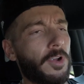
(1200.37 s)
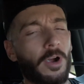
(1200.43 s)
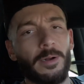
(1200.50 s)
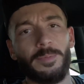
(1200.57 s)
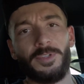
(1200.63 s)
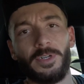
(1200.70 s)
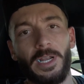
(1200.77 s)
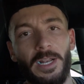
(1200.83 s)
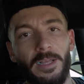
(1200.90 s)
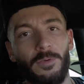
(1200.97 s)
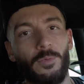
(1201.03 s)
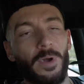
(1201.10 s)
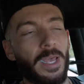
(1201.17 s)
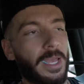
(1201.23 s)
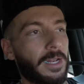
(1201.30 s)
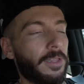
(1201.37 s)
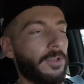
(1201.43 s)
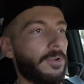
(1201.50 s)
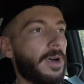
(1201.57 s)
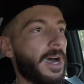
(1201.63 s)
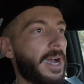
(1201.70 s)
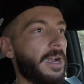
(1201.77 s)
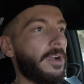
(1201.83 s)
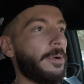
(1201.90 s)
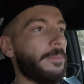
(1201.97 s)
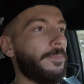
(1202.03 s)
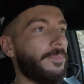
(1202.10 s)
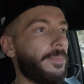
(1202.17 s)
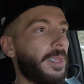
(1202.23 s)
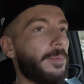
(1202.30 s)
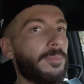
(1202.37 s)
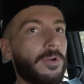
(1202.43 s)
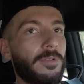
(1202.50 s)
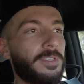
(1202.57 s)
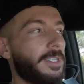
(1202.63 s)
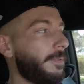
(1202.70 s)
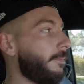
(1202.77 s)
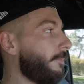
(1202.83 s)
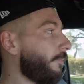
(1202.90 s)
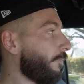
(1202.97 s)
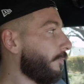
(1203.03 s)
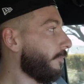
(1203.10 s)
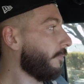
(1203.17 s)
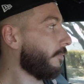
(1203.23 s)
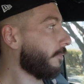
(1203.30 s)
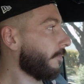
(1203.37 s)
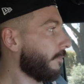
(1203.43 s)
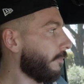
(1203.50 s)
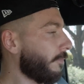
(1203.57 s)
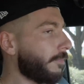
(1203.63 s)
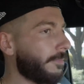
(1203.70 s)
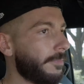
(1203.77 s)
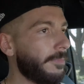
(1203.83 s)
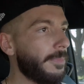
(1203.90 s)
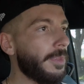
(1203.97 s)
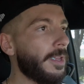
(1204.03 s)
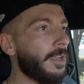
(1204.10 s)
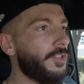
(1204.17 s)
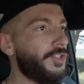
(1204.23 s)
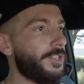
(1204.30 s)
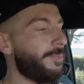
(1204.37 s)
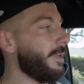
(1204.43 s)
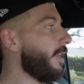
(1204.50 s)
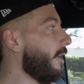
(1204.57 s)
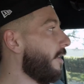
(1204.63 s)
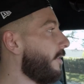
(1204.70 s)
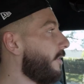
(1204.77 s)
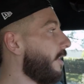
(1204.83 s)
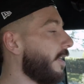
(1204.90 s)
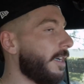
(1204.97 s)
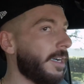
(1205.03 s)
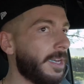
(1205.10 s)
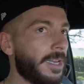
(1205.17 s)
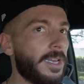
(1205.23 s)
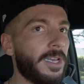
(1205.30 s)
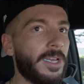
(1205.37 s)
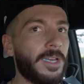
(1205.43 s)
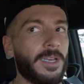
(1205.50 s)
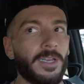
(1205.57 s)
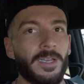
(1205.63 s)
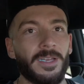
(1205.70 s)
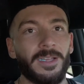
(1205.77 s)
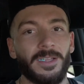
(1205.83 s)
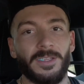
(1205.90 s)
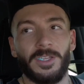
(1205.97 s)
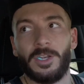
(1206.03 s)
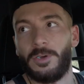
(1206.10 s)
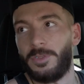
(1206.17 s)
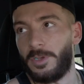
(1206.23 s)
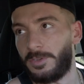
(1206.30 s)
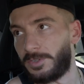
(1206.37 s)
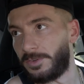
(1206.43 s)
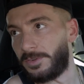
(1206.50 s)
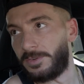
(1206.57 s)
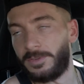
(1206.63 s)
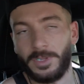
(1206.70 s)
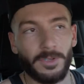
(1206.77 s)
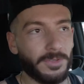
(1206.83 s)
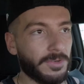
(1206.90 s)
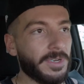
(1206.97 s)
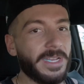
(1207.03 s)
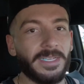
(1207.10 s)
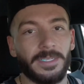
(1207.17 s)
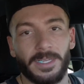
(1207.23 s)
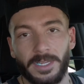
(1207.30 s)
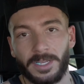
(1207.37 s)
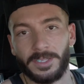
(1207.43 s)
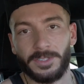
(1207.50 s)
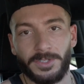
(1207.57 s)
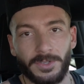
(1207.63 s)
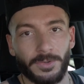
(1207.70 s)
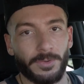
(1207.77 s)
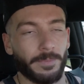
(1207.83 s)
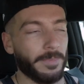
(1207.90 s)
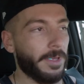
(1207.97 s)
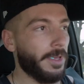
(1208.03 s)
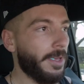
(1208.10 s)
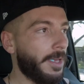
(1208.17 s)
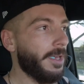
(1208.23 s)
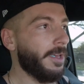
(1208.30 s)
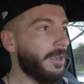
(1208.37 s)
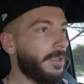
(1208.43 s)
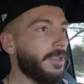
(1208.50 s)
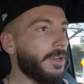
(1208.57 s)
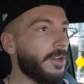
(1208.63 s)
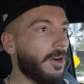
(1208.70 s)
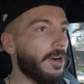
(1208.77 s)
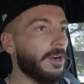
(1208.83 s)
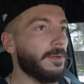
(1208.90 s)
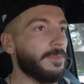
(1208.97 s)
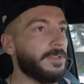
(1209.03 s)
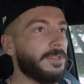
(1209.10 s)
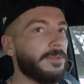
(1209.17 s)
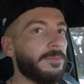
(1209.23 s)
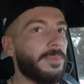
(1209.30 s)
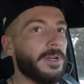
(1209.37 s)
Carbs are gonna weigh in a little higher than protein, just because, you know, those are easy to consume, the carbs.